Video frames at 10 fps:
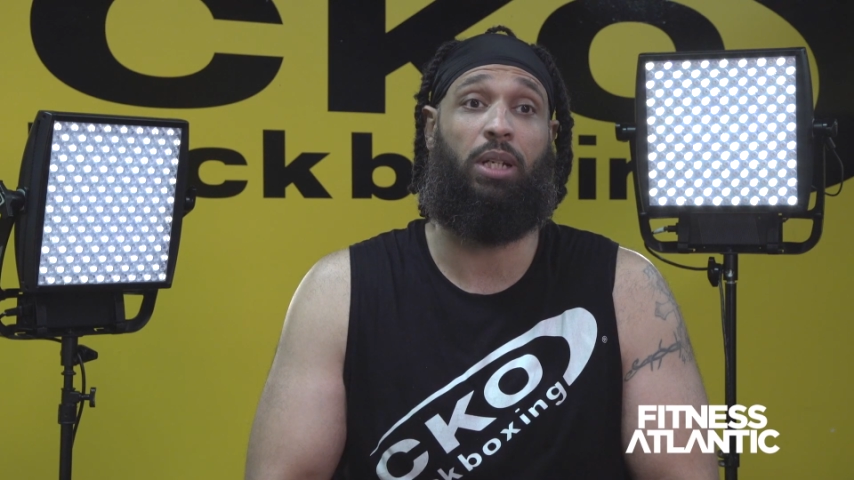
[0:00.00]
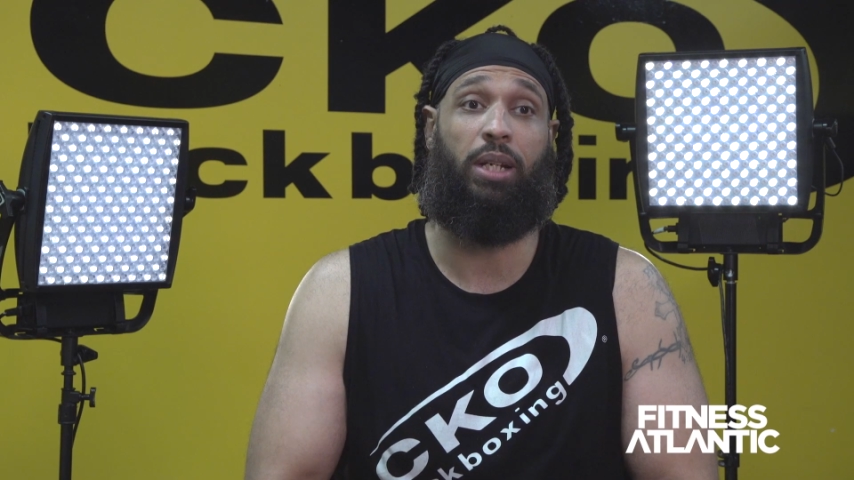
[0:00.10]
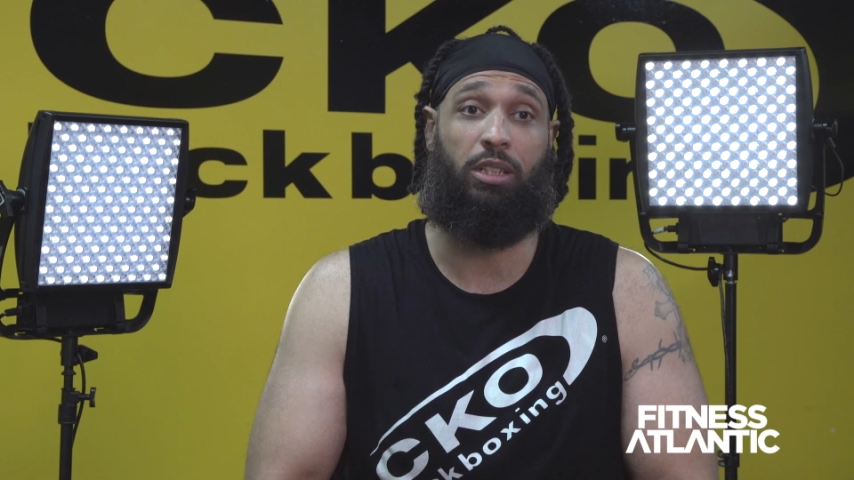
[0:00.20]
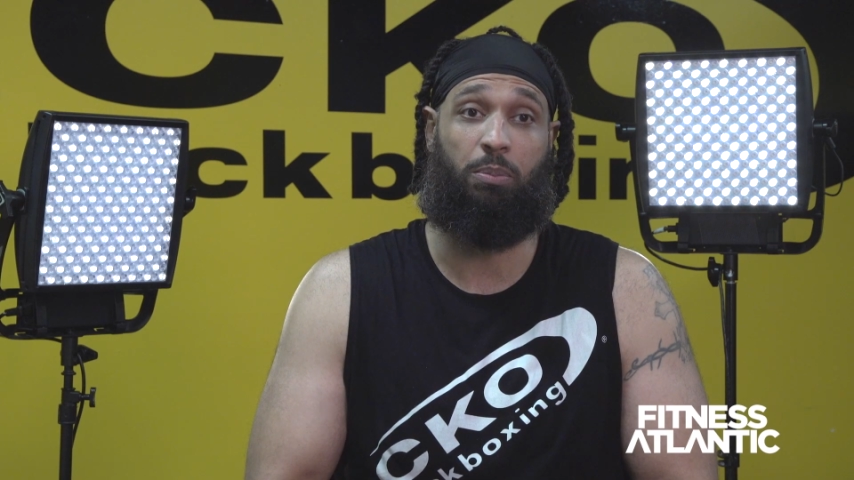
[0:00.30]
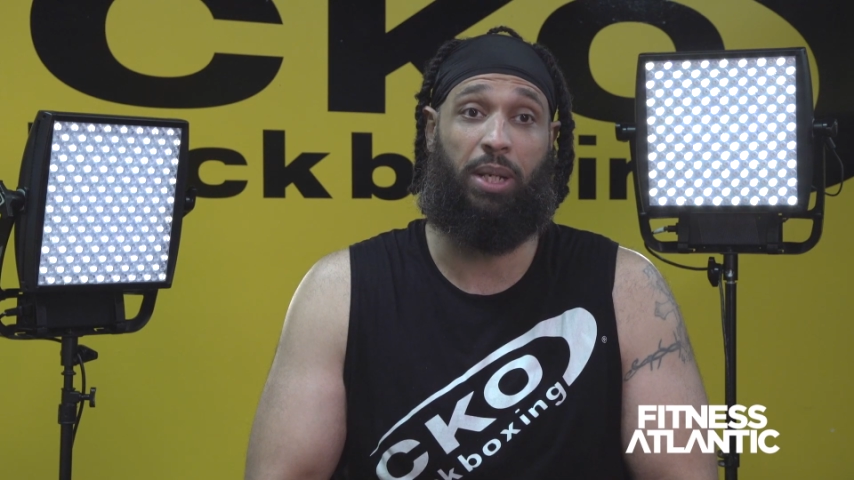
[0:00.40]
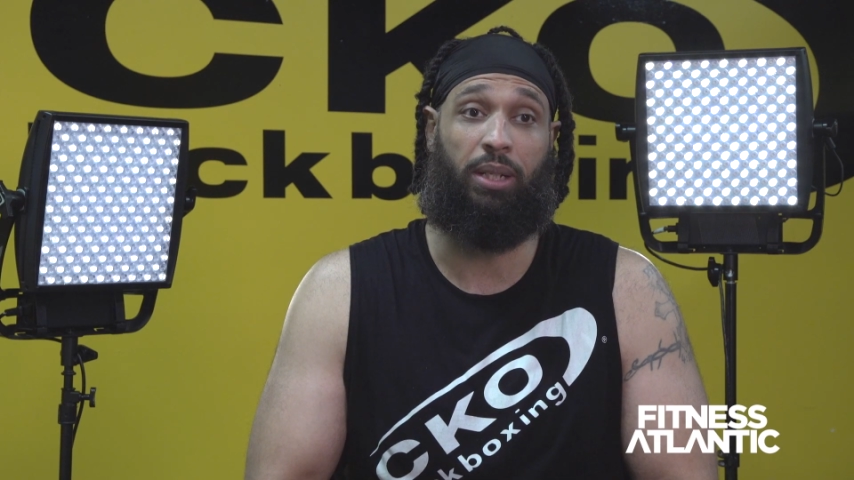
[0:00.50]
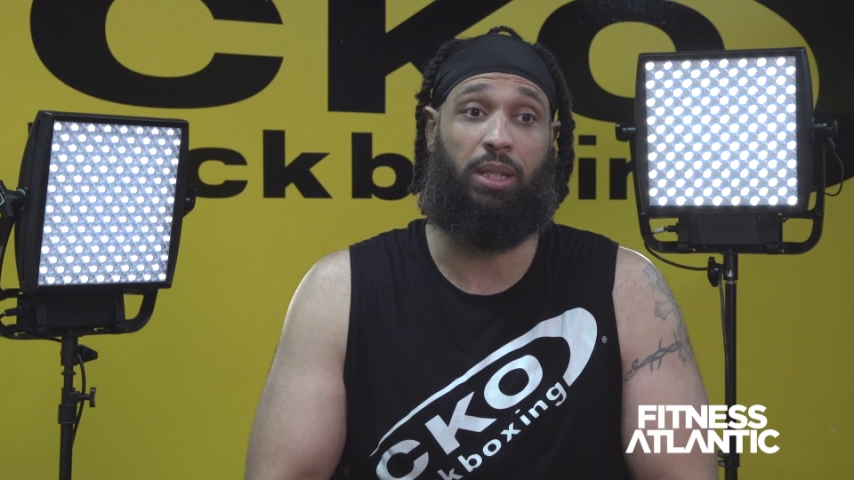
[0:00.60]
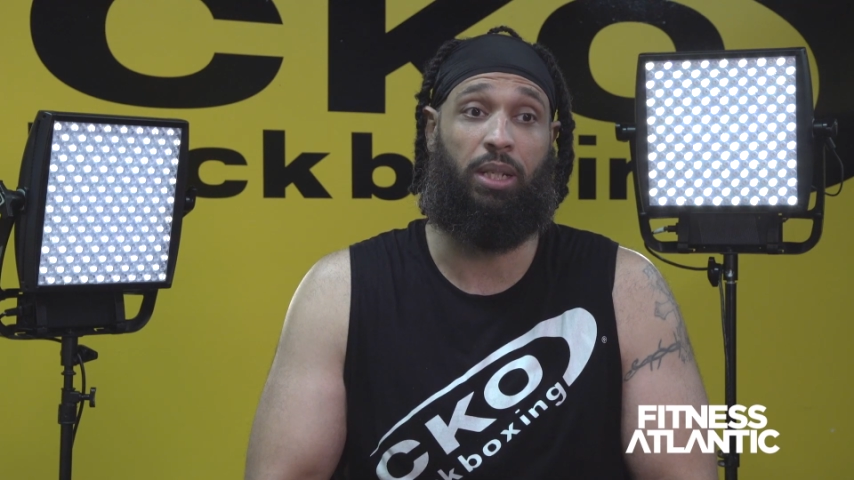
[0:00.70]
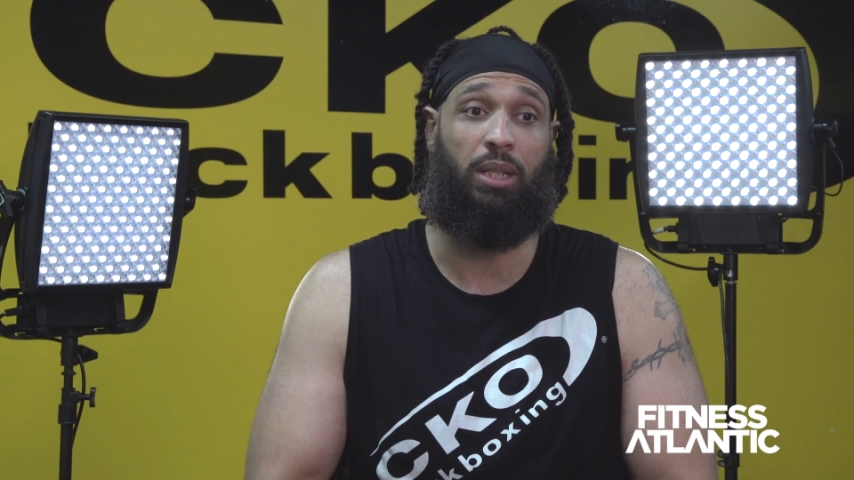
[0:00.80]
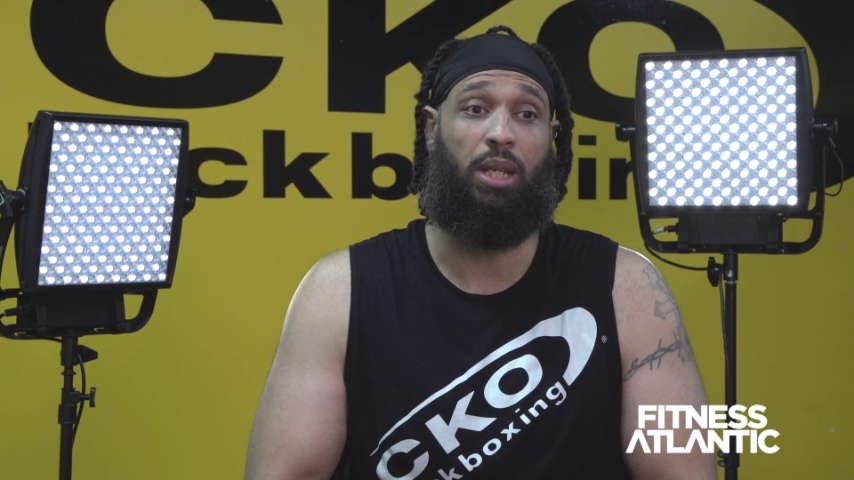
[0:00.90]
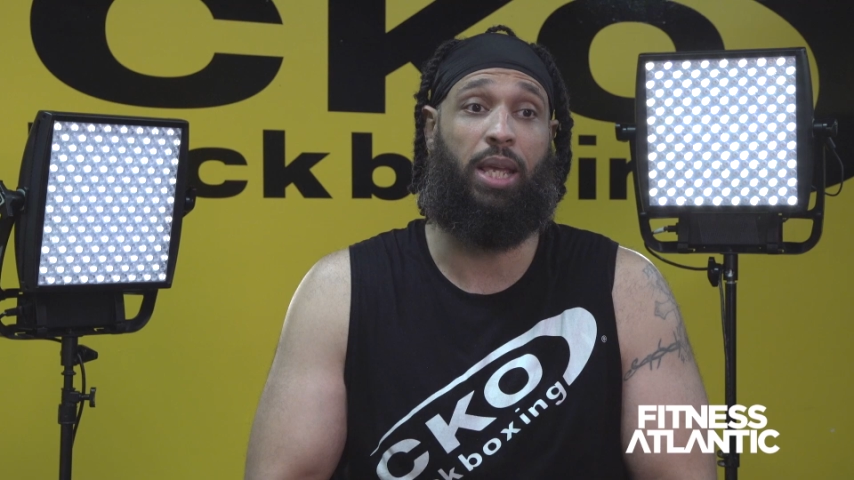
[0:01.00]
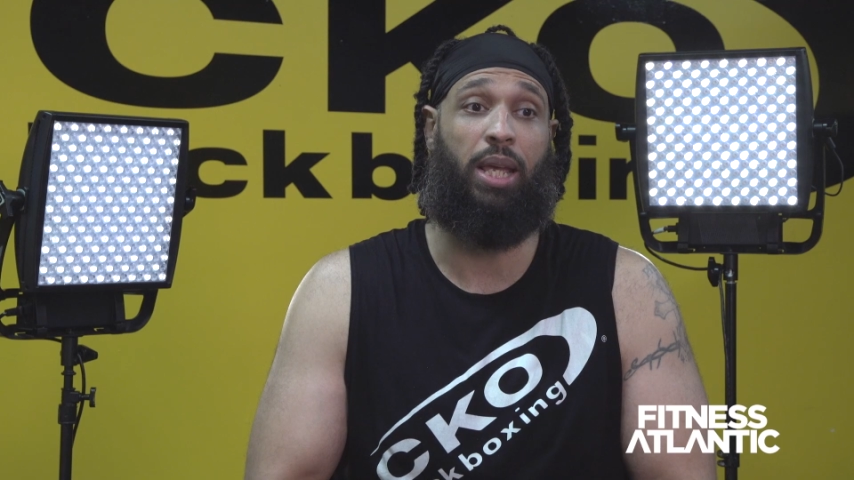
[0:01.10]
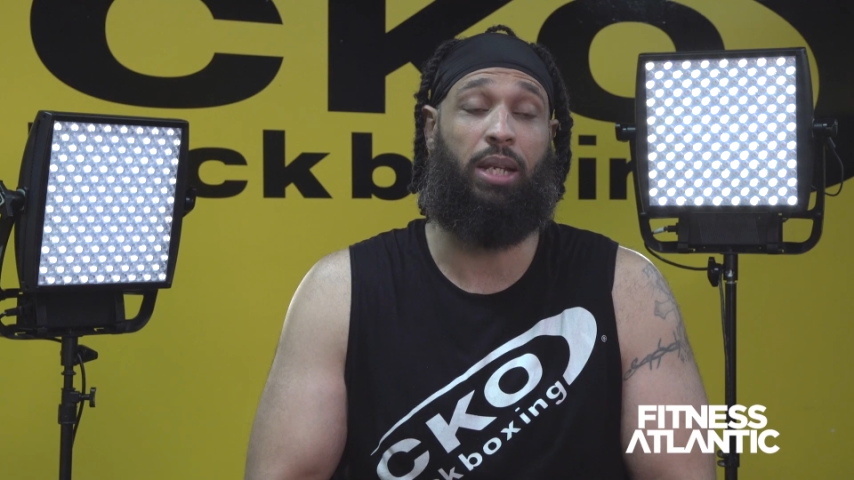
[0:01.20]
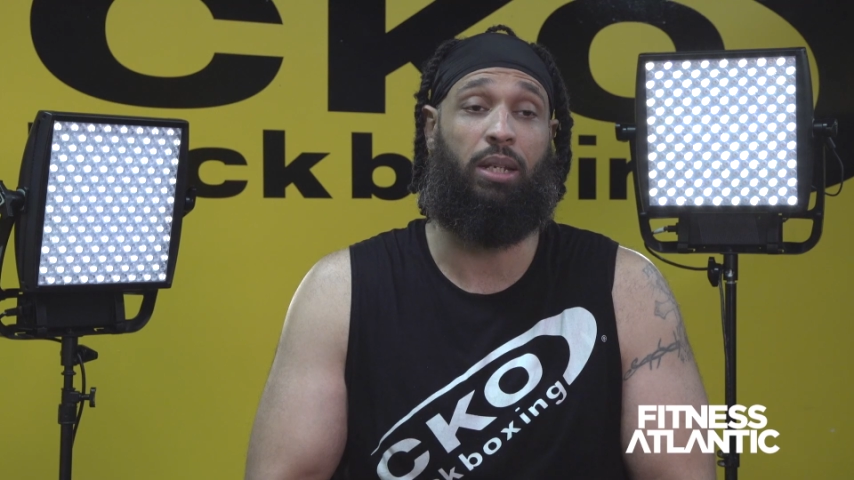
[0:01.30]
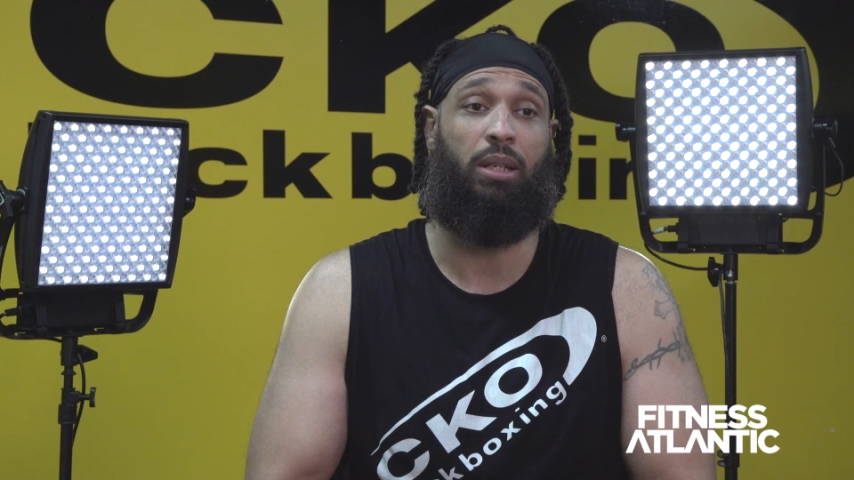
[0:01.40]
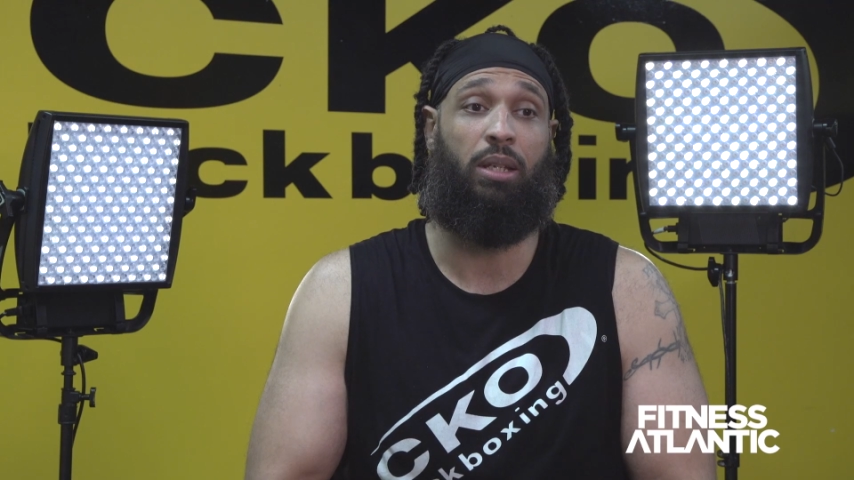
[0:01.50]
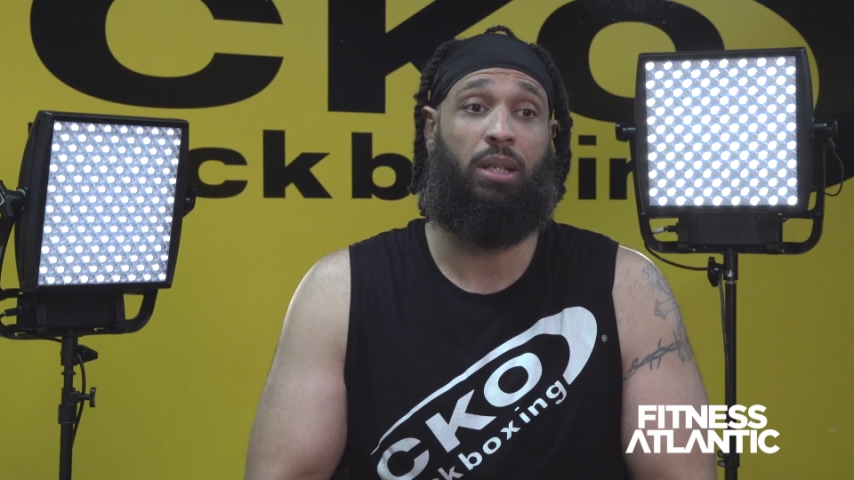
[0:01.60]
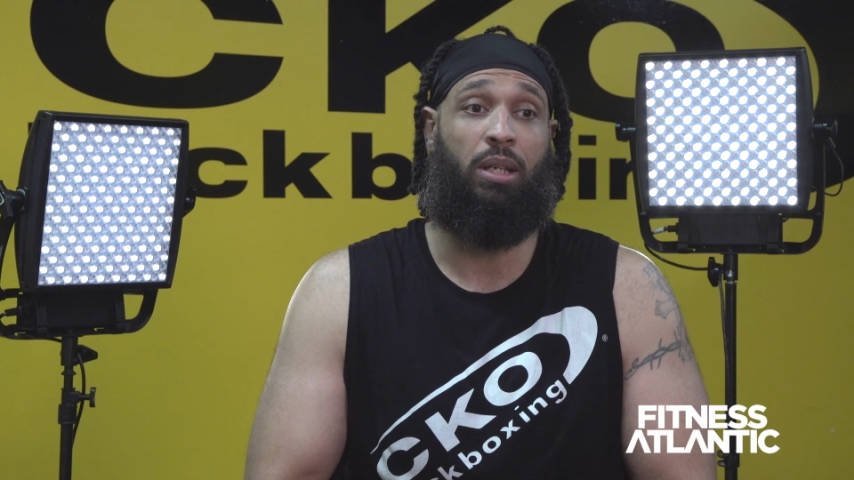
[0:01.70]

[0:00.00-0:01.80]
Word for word: unexpected and